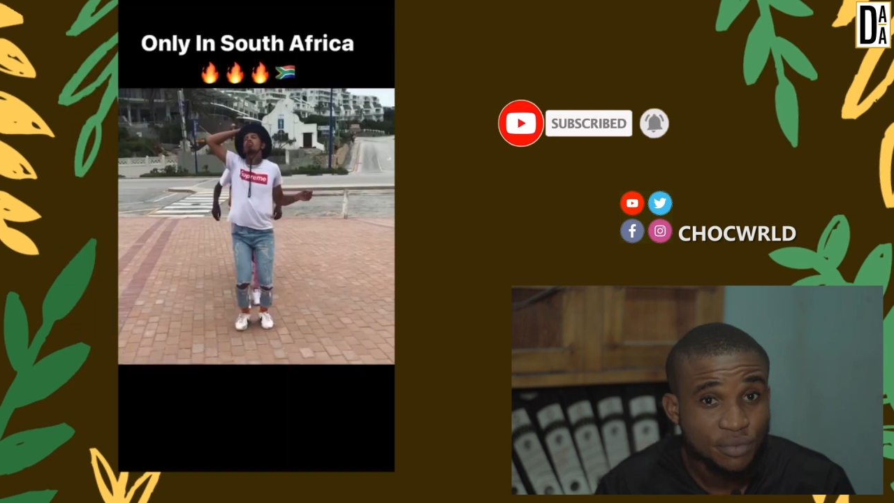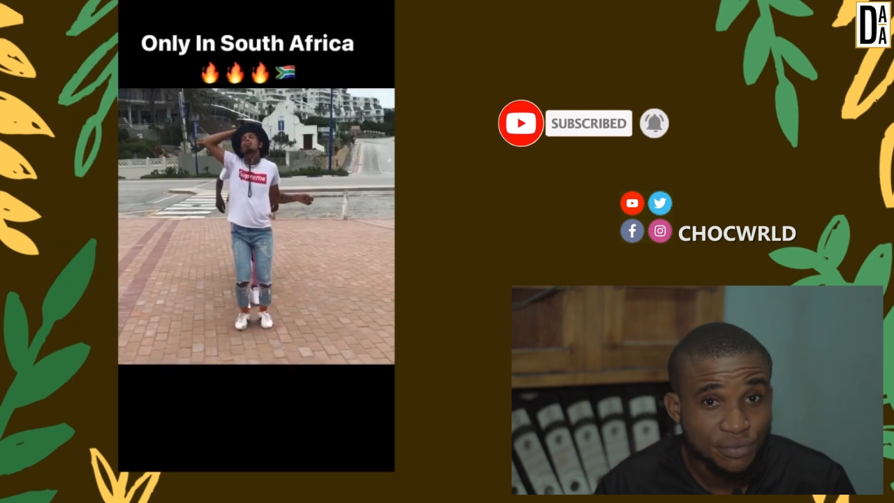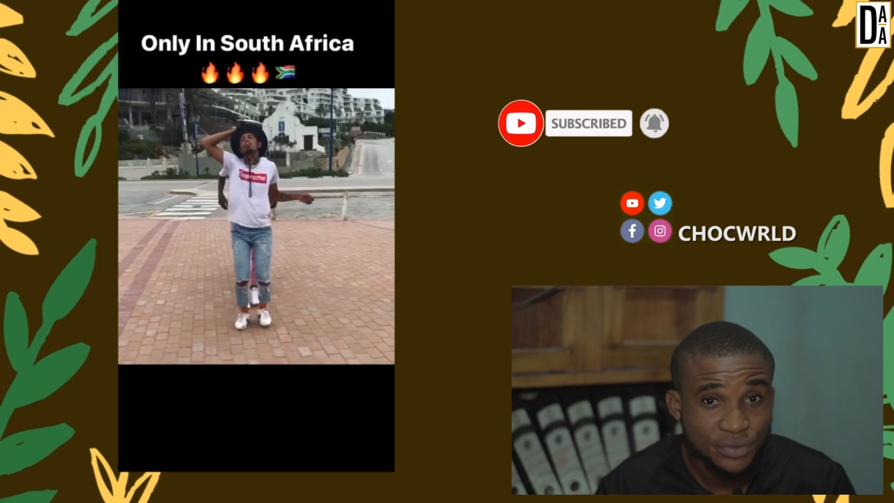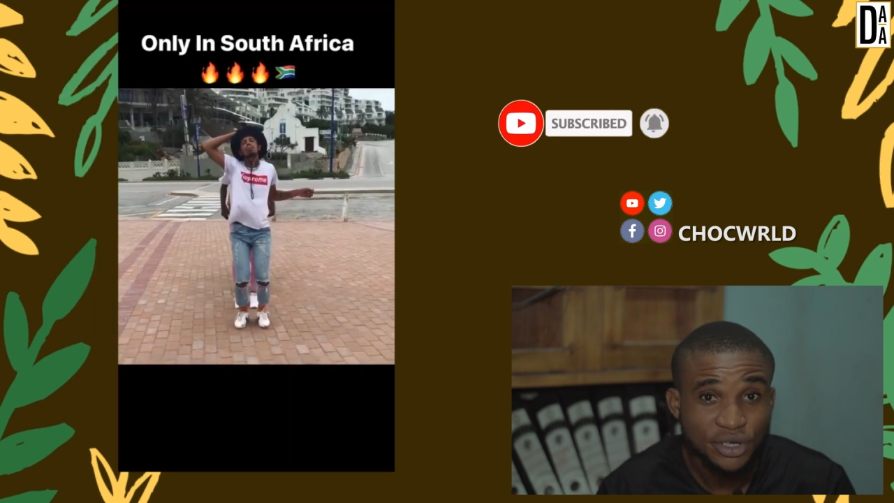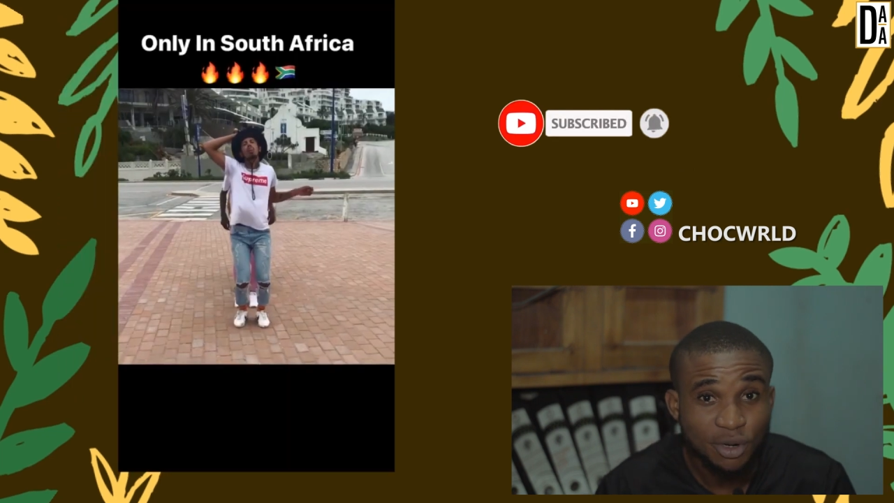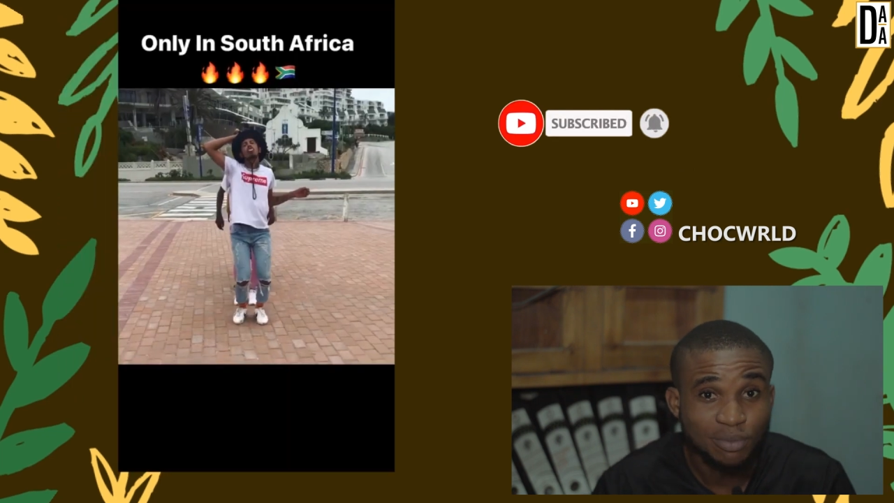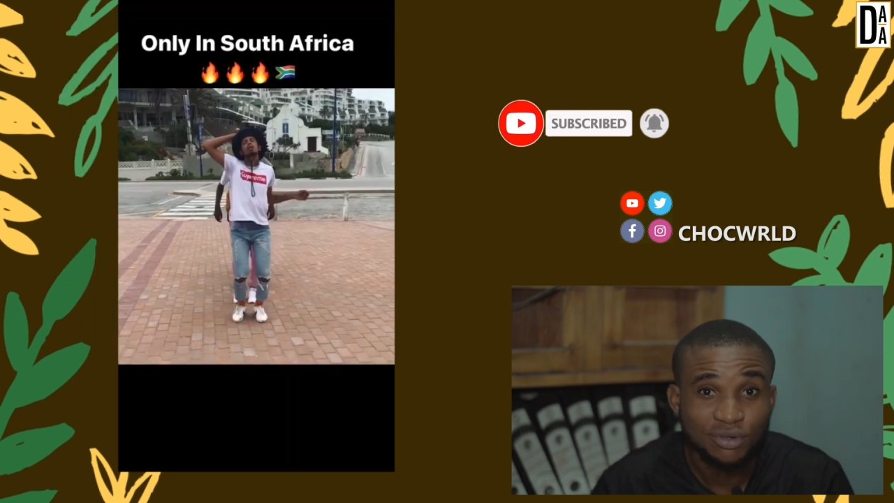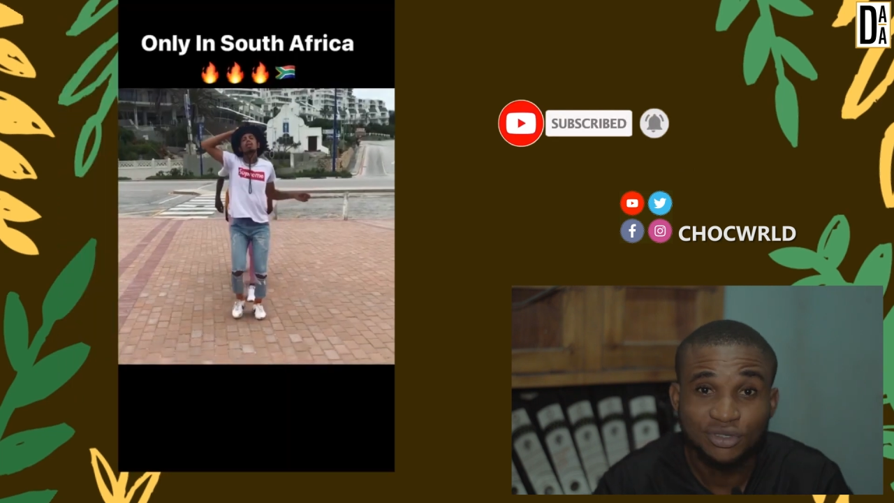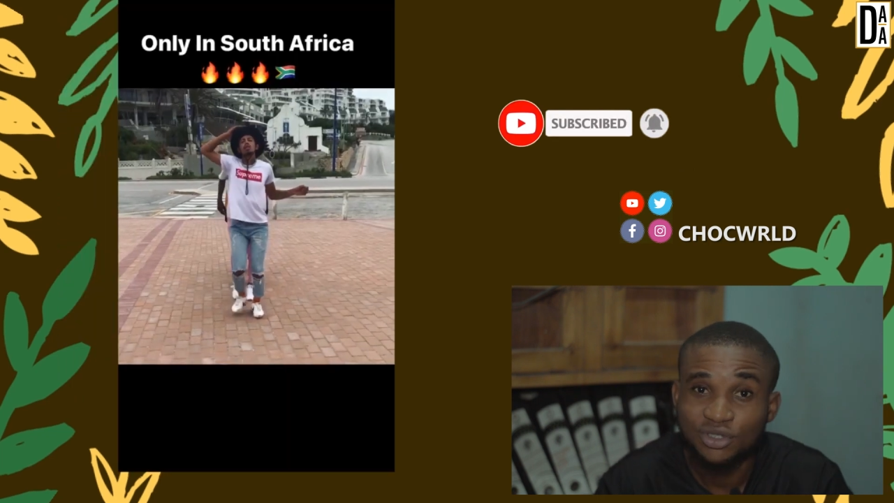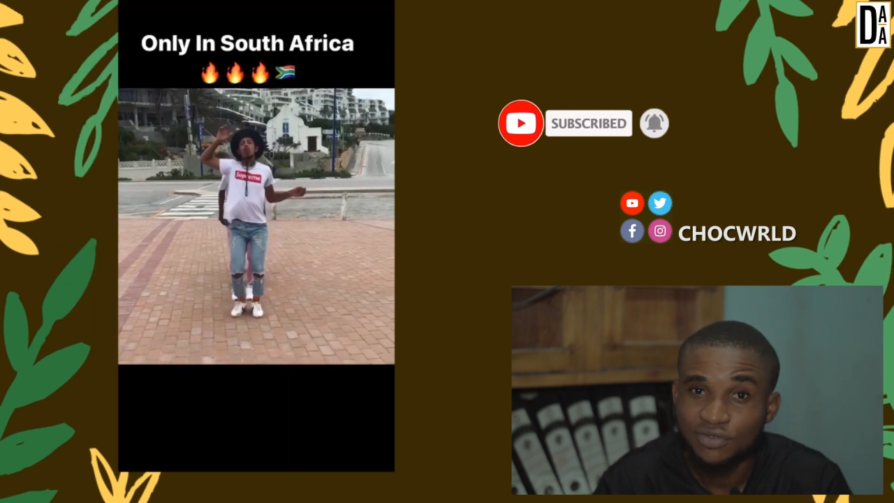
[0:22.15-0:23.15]
we
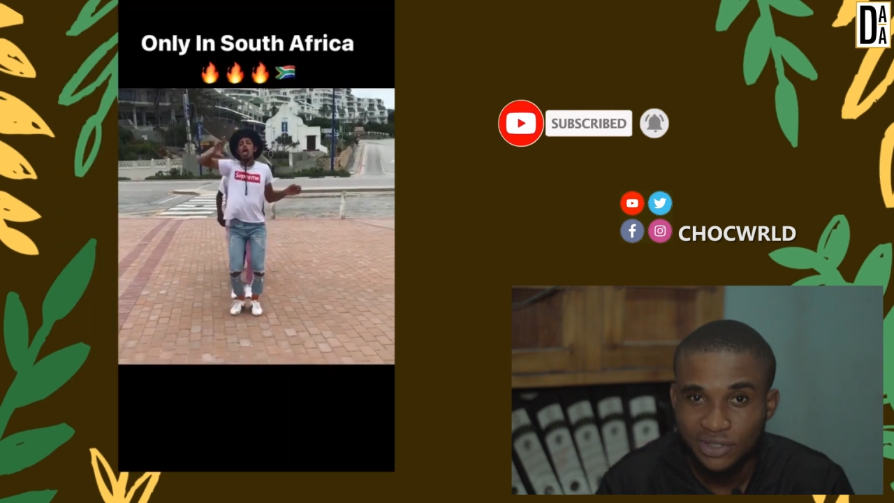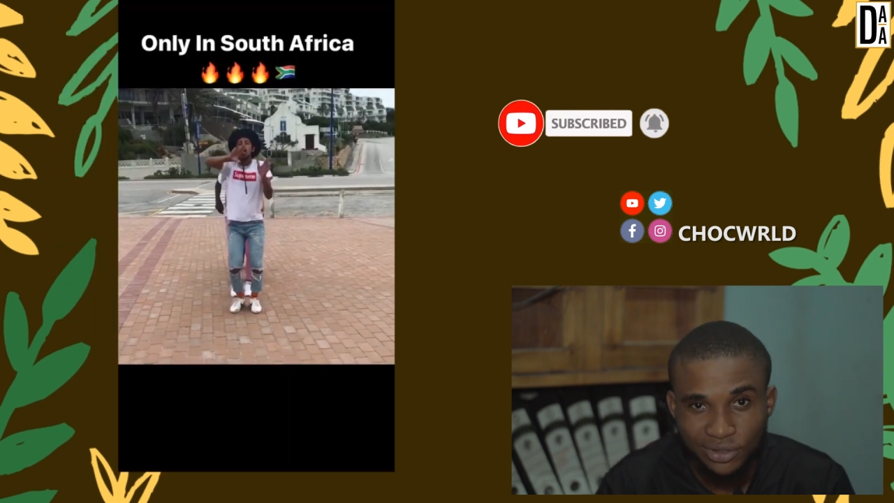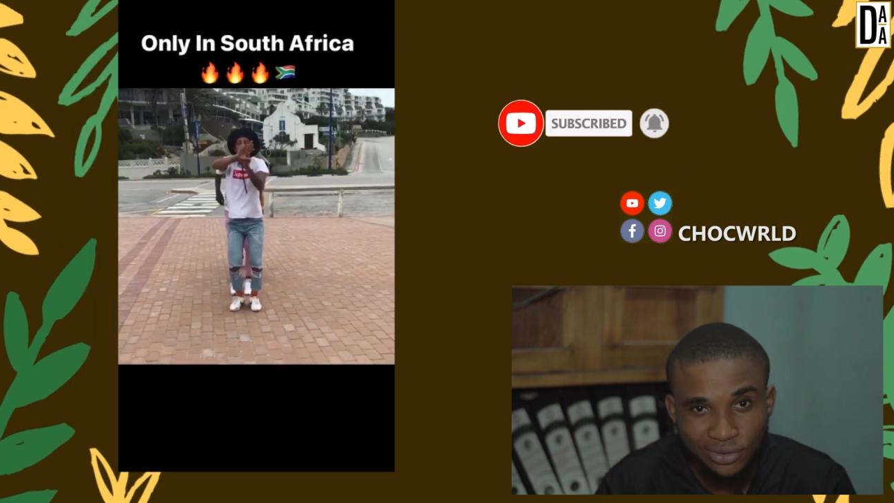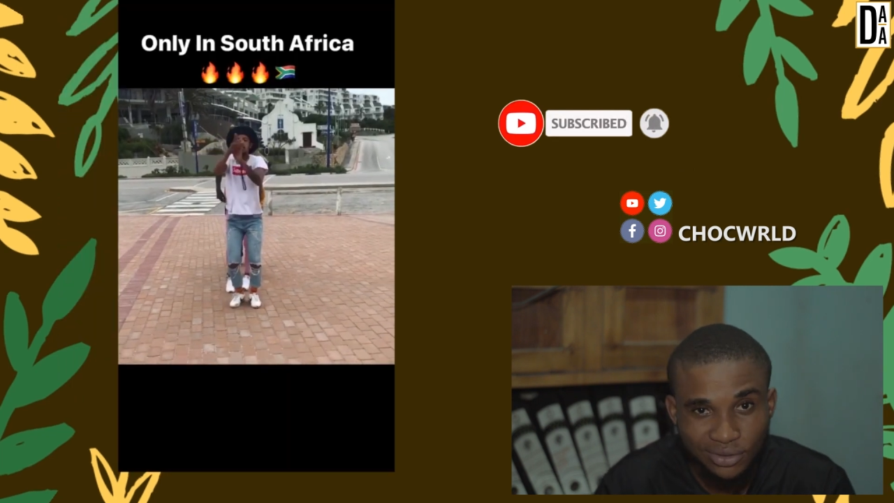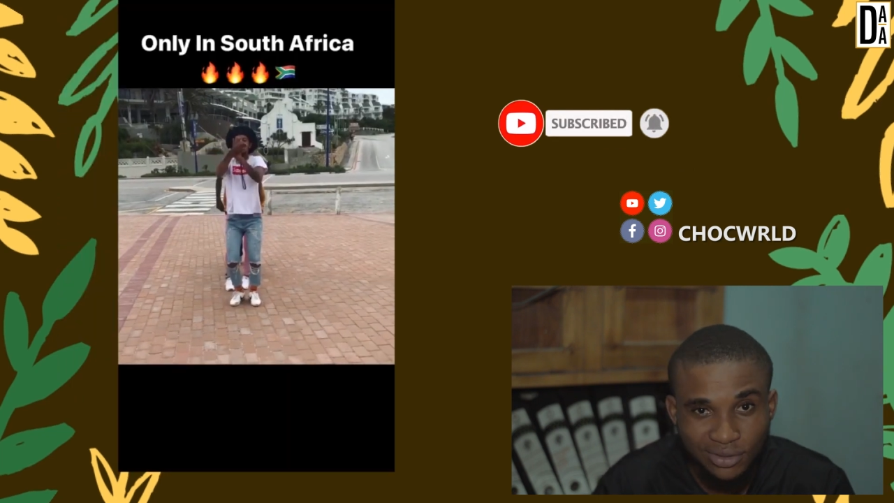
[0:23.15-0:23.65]
upload new videos